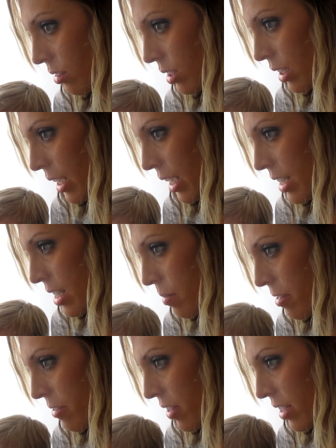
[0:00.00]
Yeah. And some
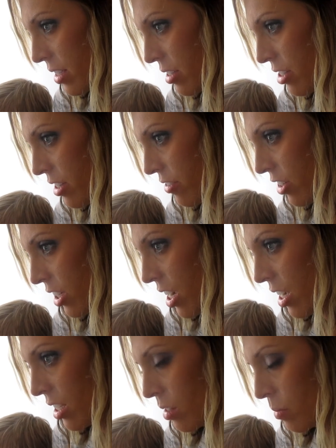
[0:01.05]
of, I there's different
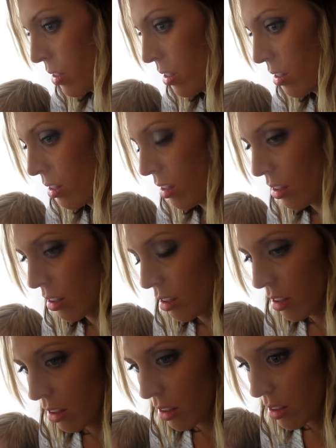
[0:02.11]
kinds, but
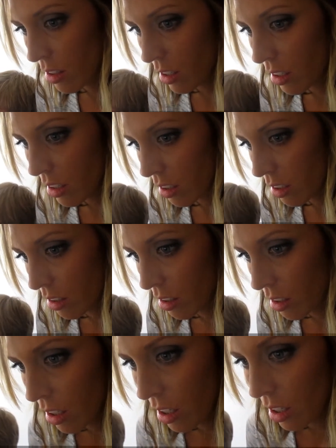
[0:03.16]
it looks like
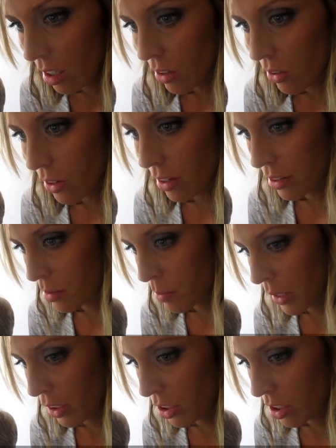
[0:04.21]
one of those
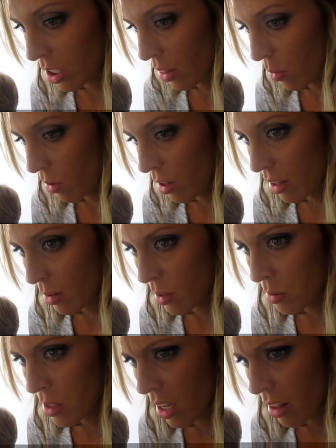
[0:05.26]
pictures, not the one on that
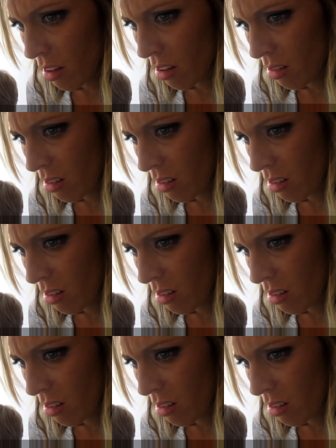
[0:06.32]
website, though.